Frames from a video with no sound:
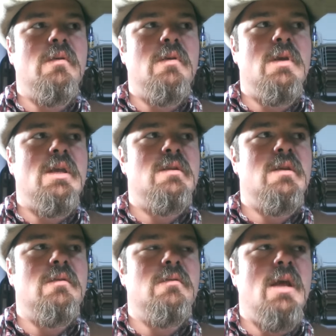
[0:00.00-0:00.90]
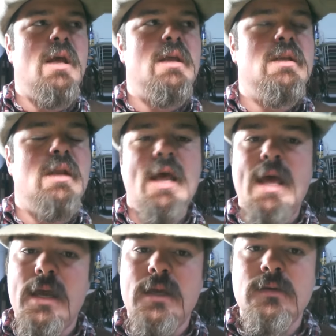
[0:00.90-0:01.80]
He did
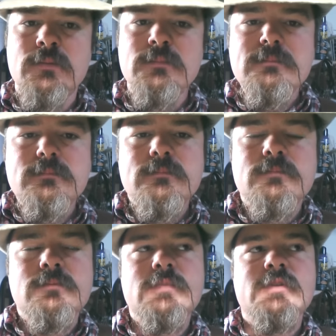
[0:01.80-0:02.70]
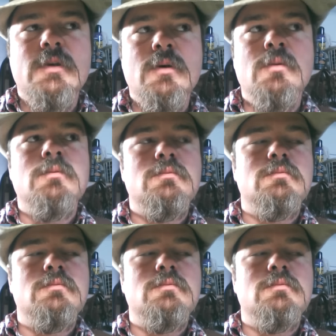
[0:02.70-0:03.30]
hay, so